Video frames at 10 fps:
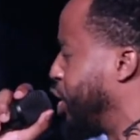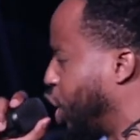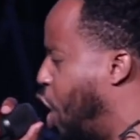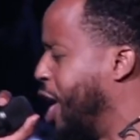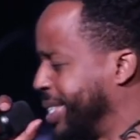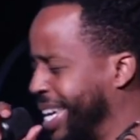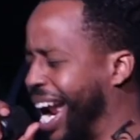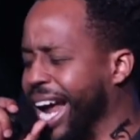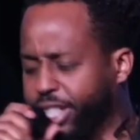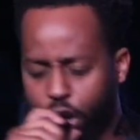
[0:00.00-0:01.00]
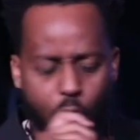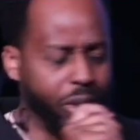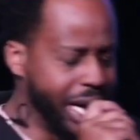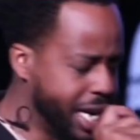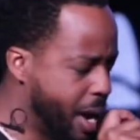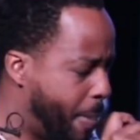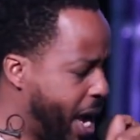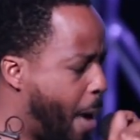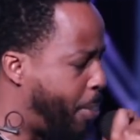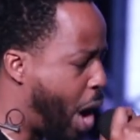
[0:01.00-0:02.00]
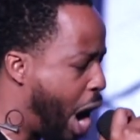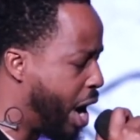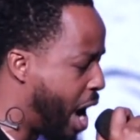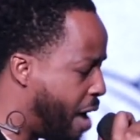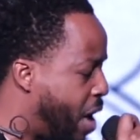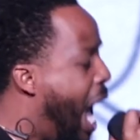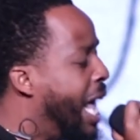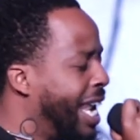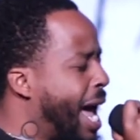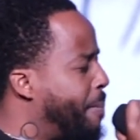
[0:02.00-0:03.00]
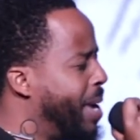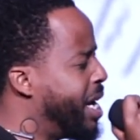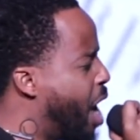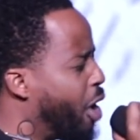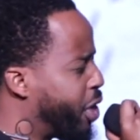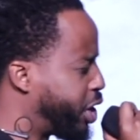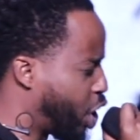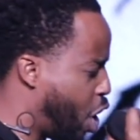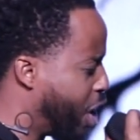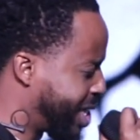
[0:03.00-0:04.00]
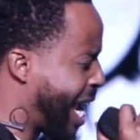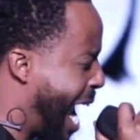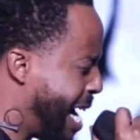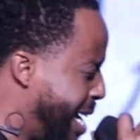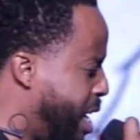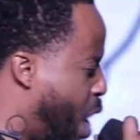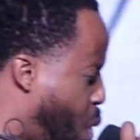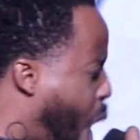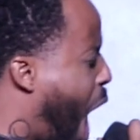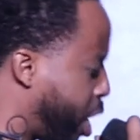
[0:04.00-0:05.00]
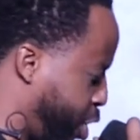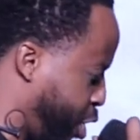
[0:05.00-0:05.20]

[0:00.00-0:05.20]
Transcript: the doors that I don't need to be a part of. Let me know the doors that I need to walk